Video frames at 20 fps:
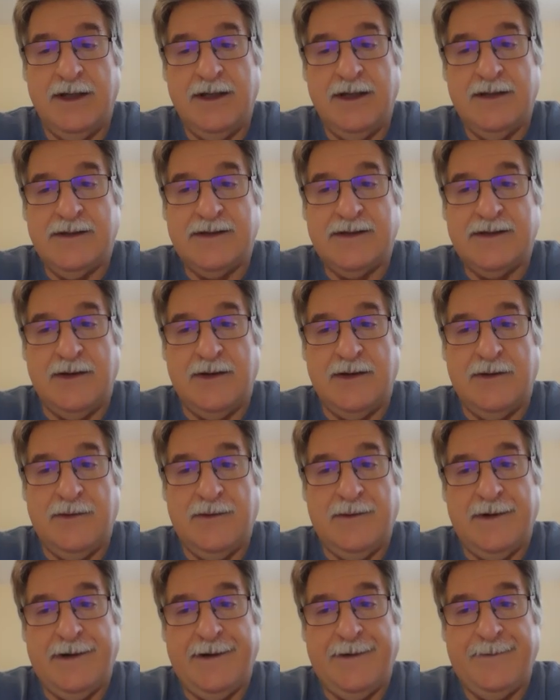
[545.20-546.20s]

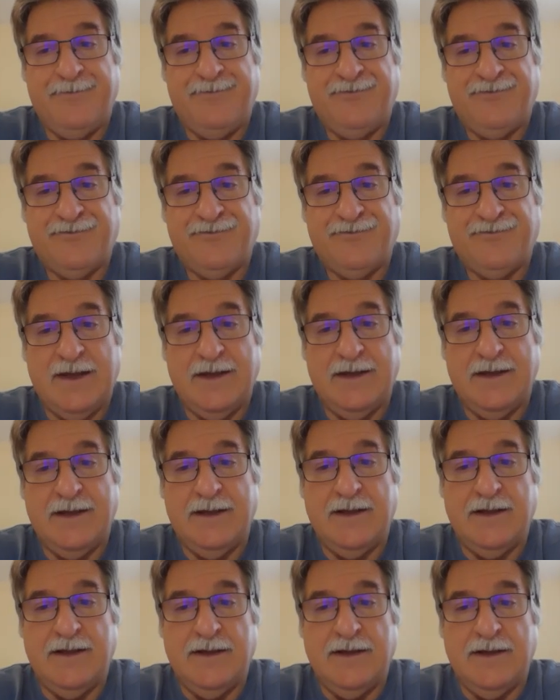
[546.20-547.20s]
So.
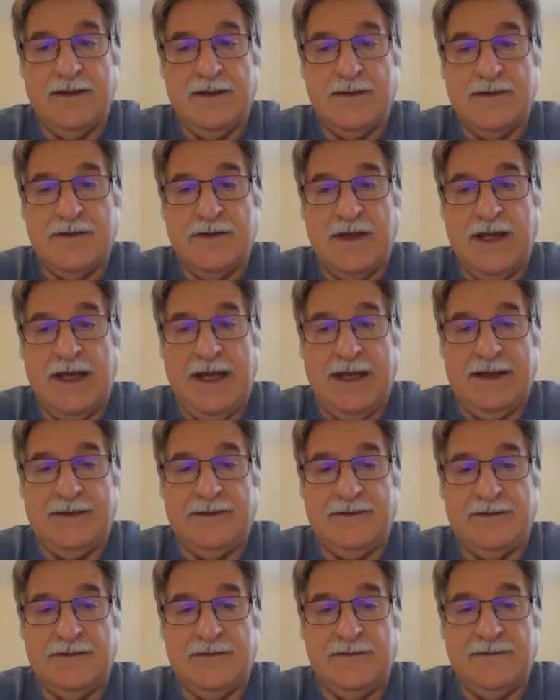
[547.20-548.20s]

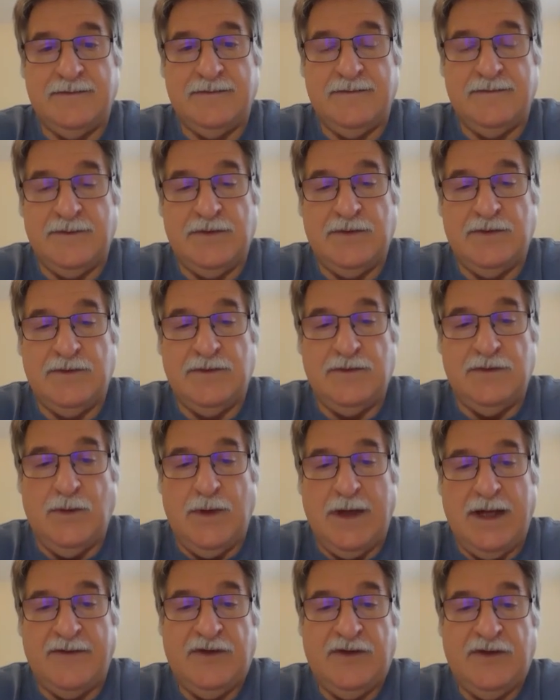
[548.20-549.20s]
And you
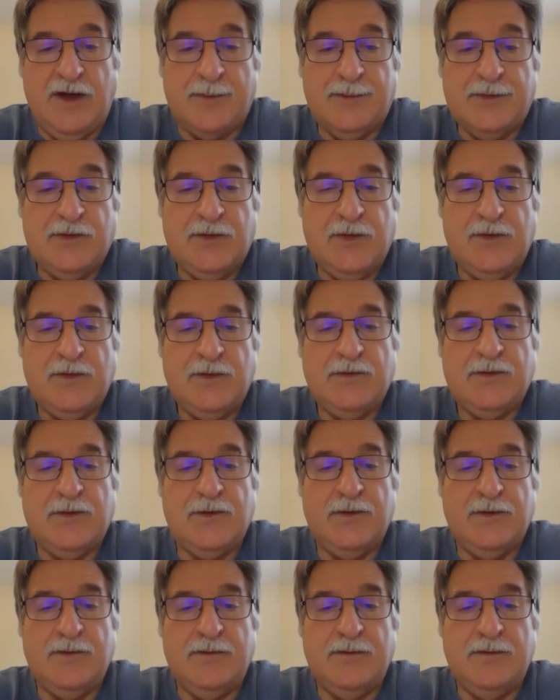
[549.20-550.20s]
have the opportunity
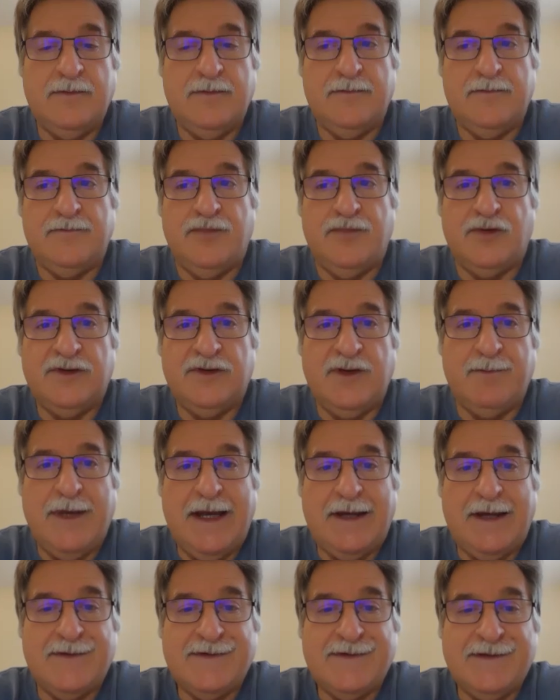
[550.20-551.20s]
to put the
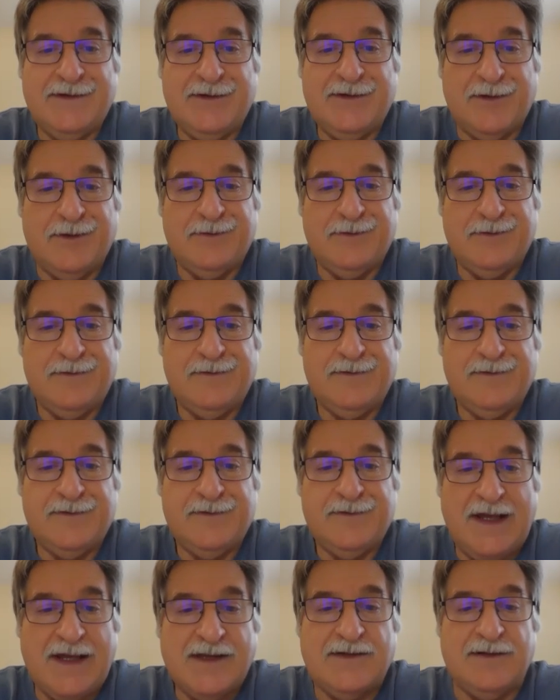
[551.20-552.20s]
matters in your own
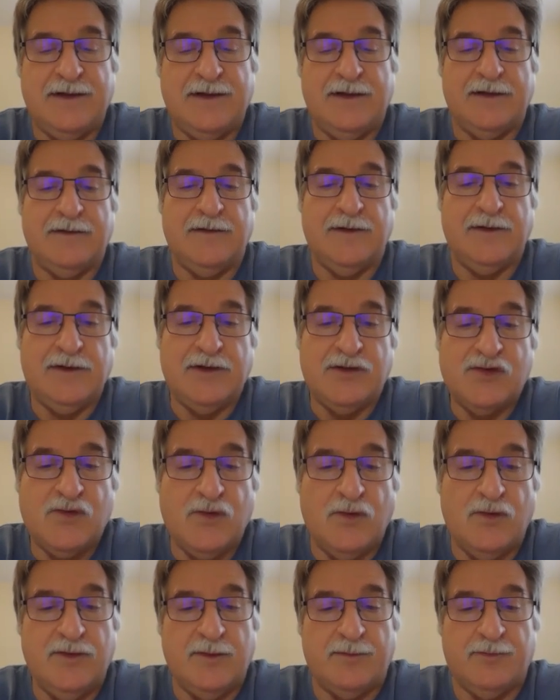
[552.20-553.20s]
destiny and
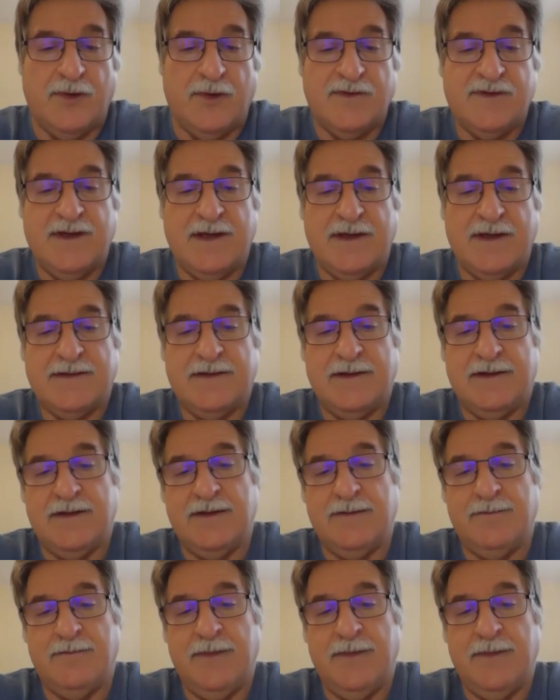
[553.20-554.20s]
control the process
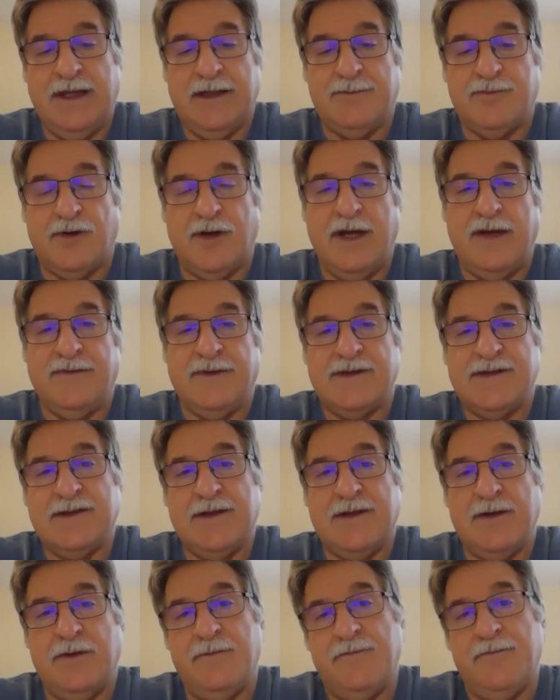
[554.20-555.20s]
and make it private.
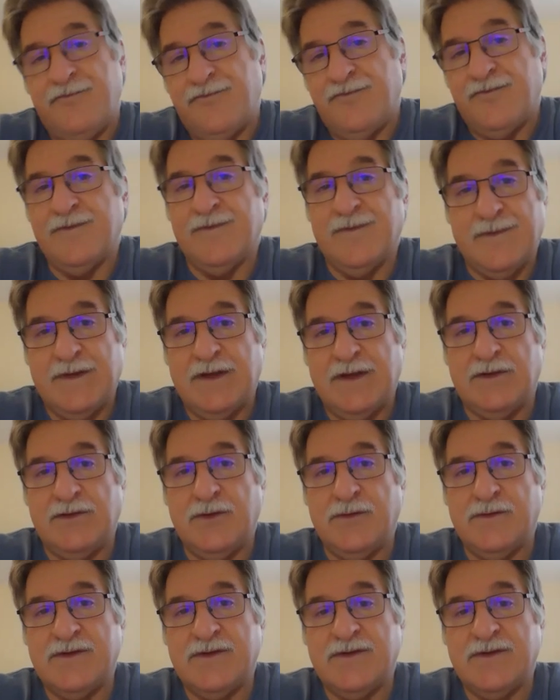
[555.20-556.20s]
So,
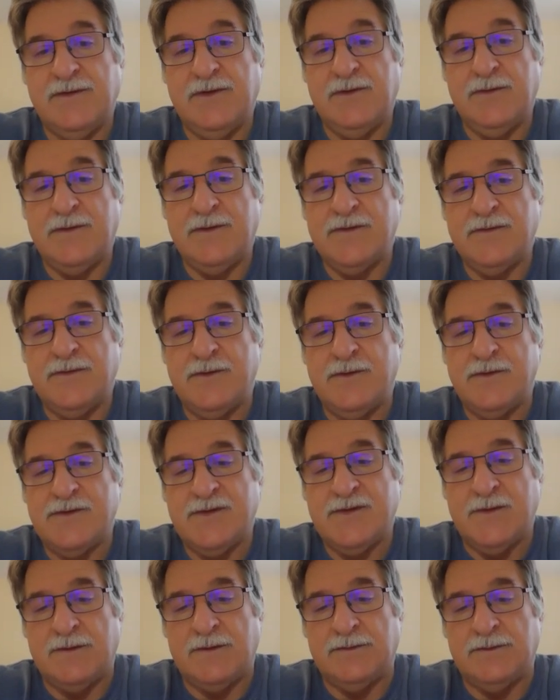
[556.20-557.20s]
do it
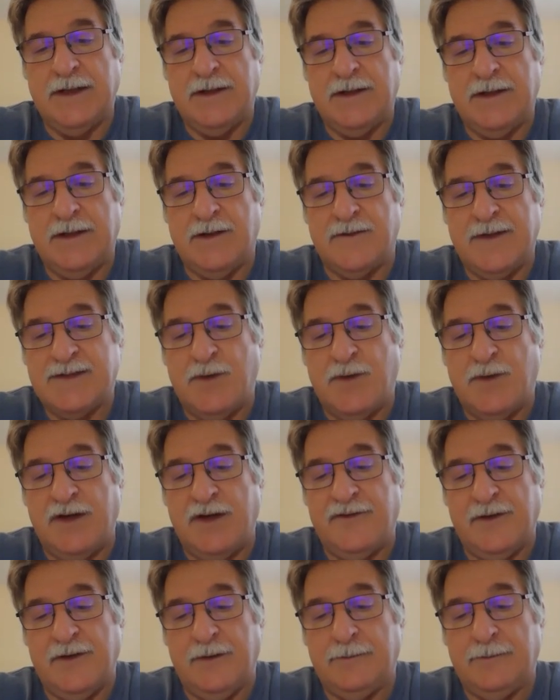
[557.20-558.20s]
sooner than later. That's
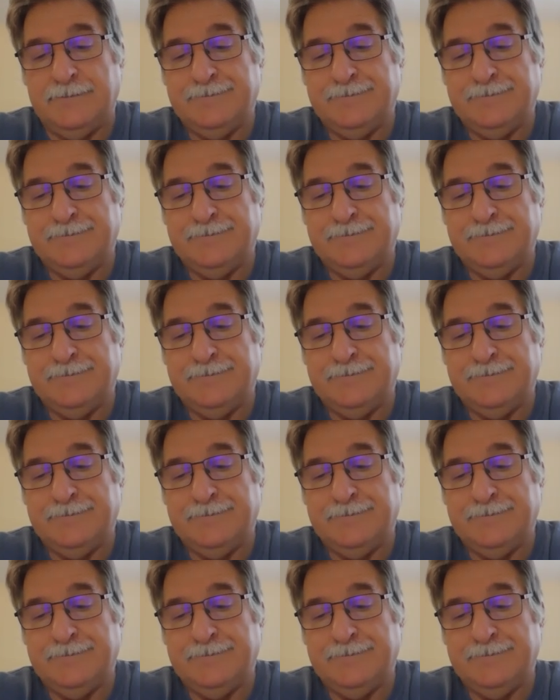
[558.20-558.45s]
my view.